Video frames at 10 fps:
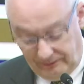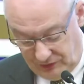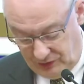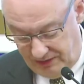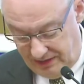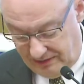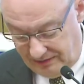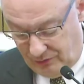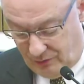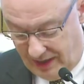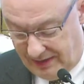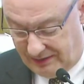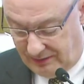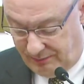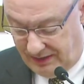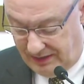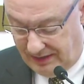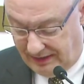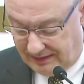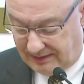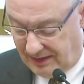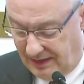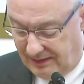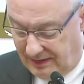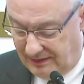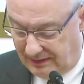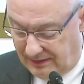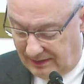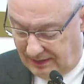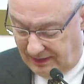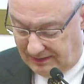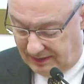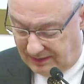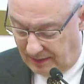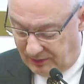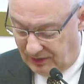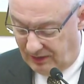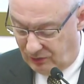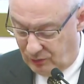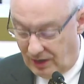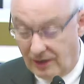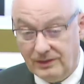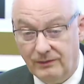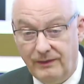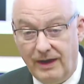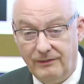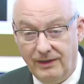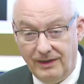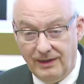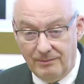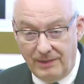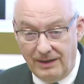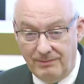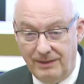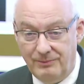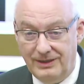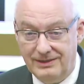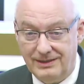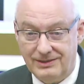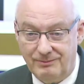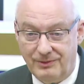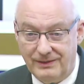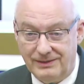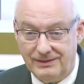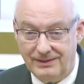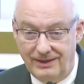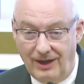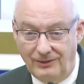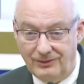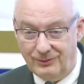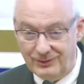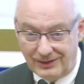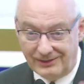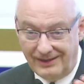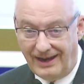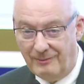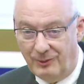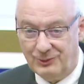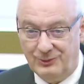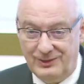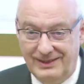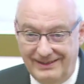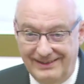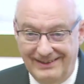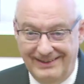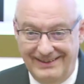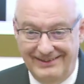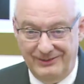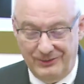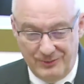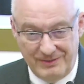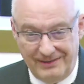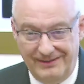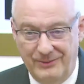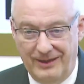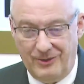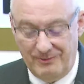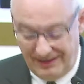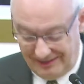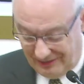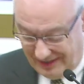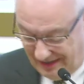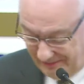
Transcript: speaker to grace the PDLS since its inception in 2005, by my predecessor, Professor Hunter, who I'm also seeing here in the room, and welcome here today.